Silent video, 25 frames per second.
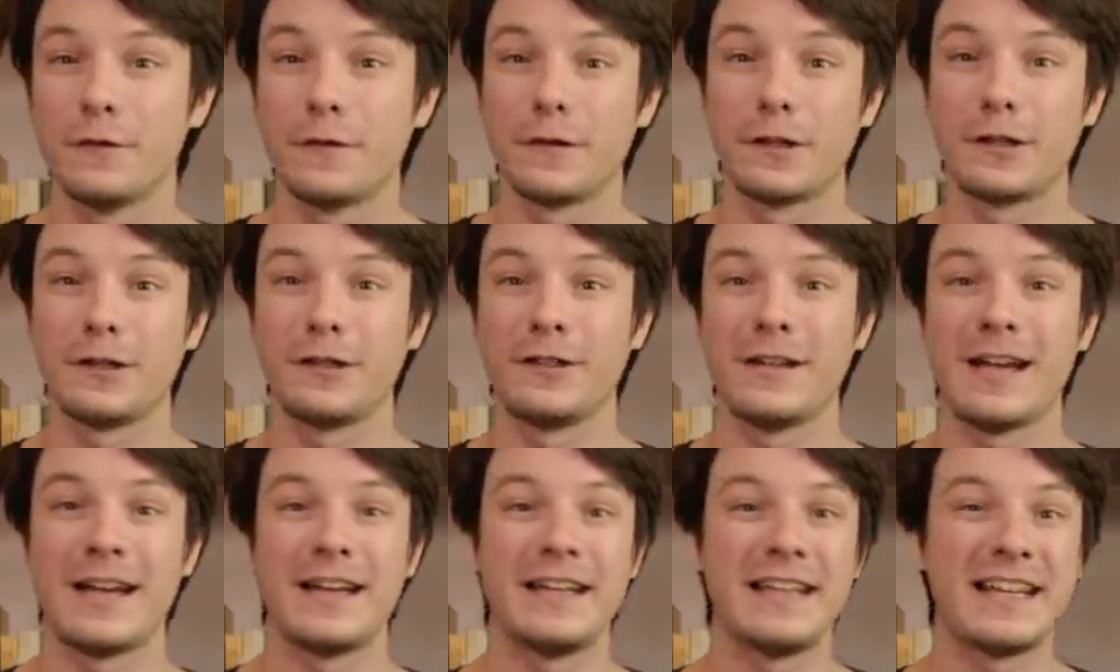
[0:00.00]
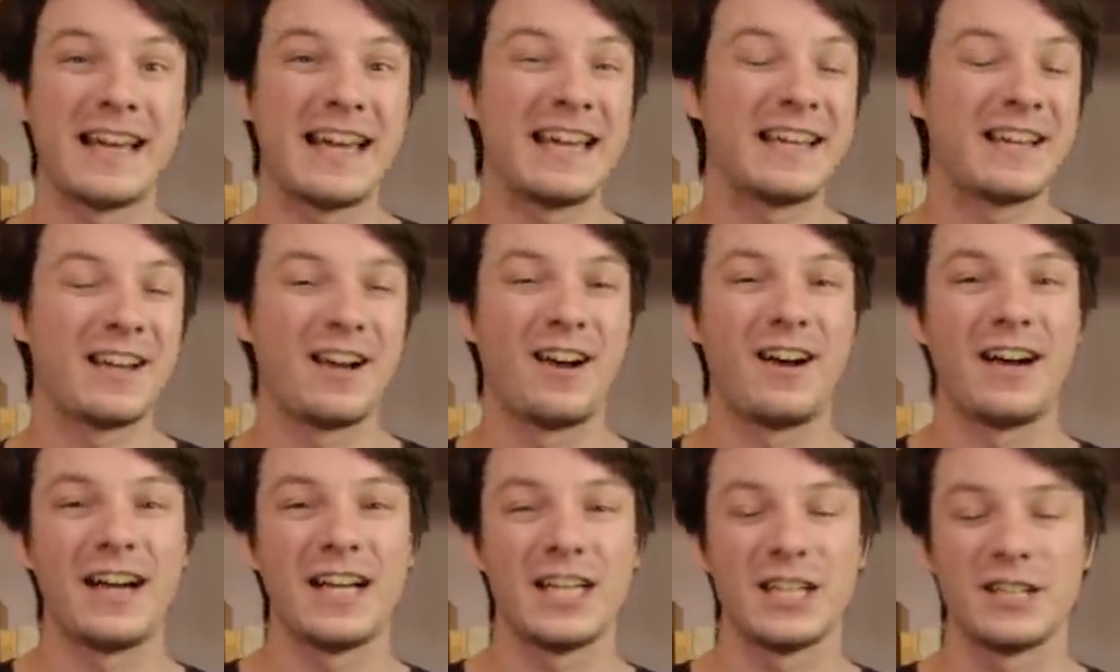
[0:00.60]
for creating a
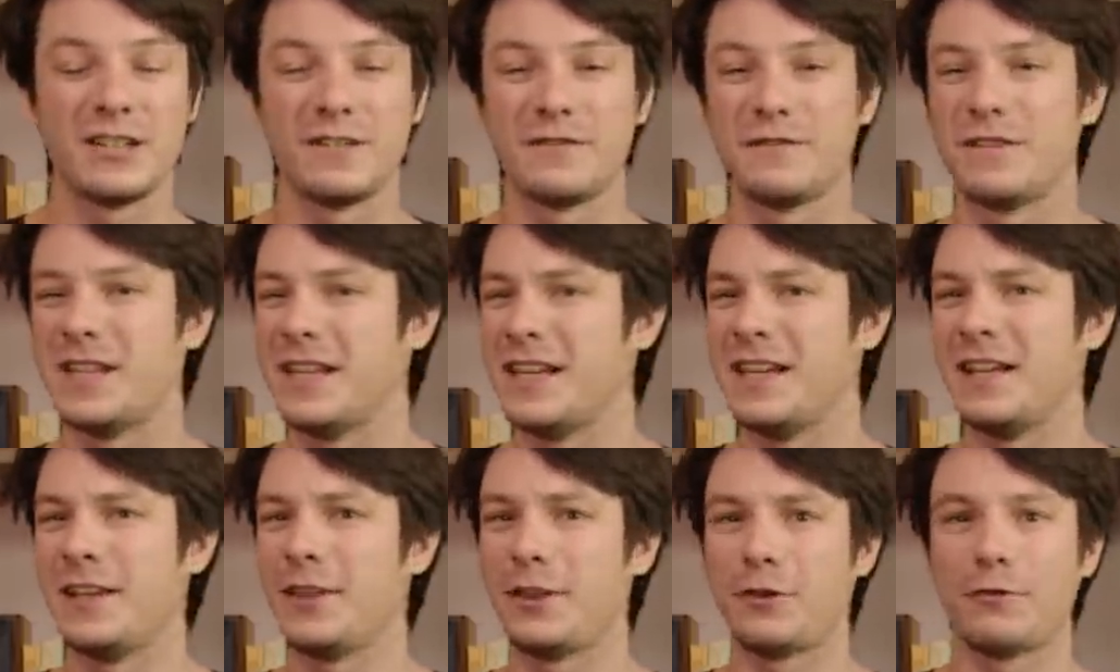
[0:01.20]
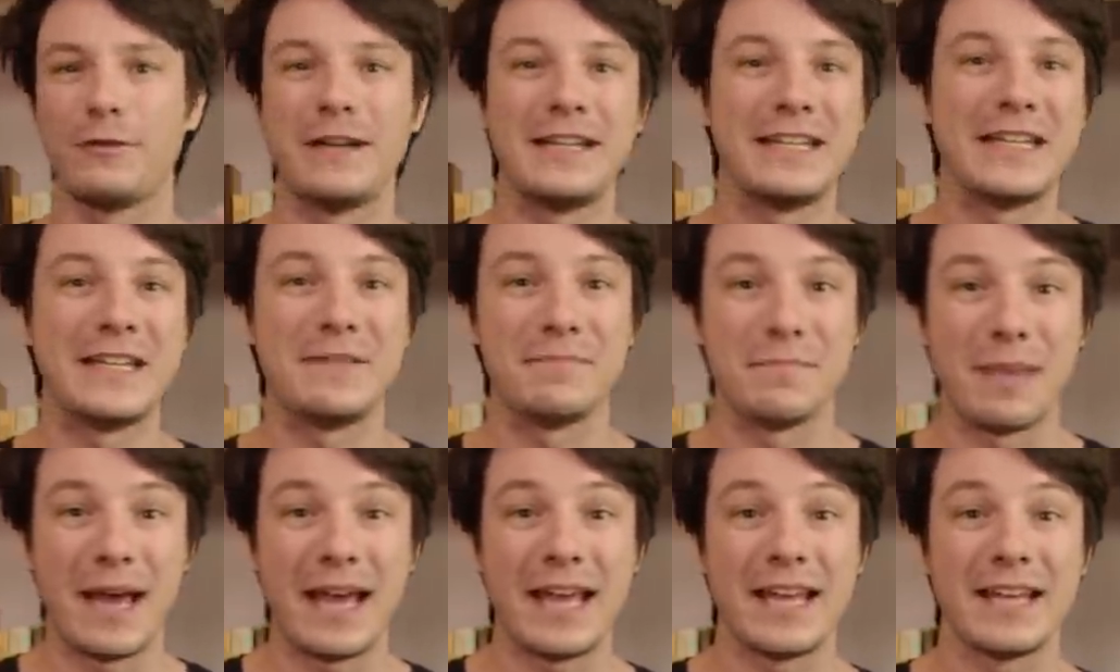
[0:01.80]
kind of
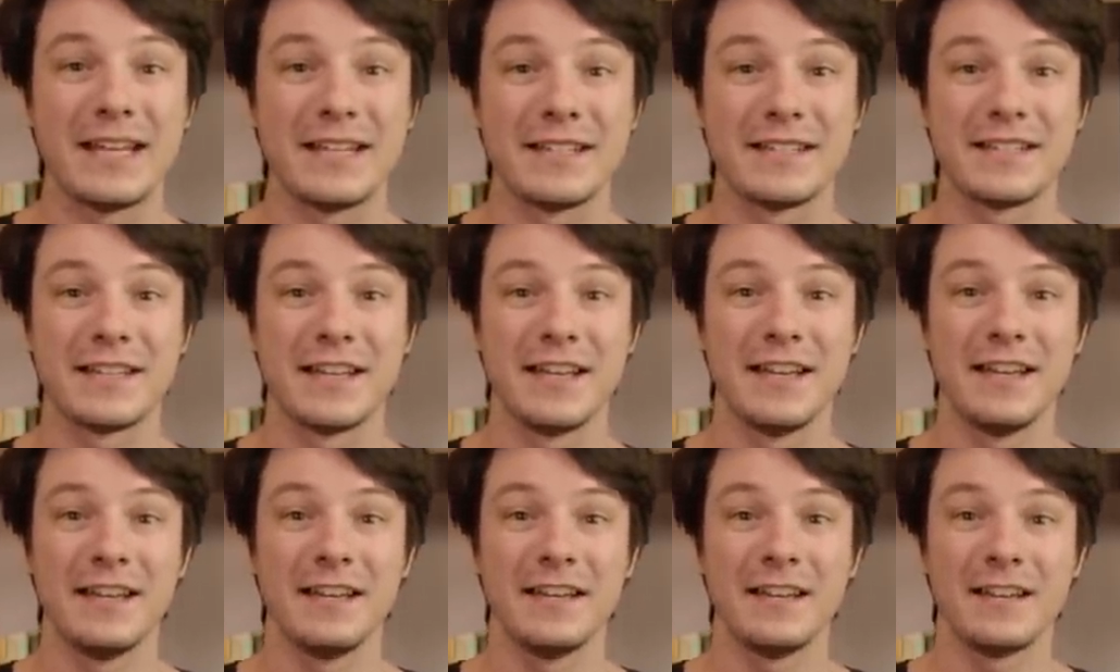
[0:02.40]
3D maze.